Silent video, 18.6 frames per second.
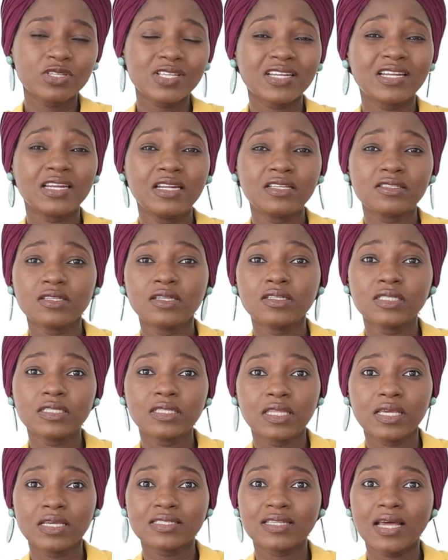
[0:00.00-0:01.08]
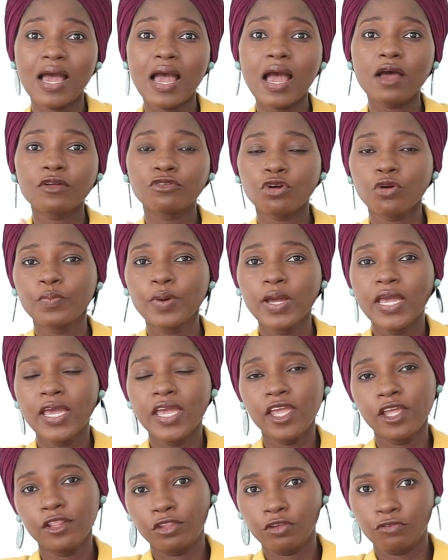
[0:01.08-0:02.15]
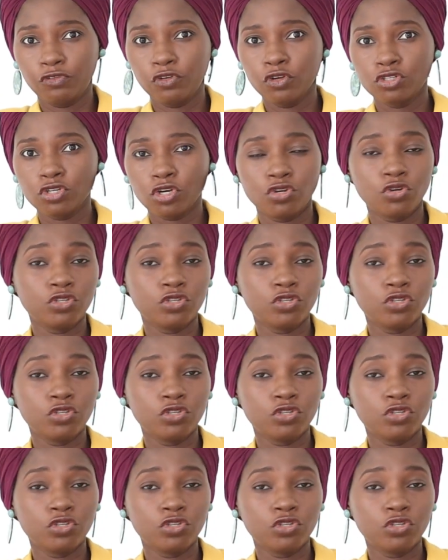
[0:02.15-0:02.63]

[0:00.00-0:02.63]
Those are the little things that add up in the future.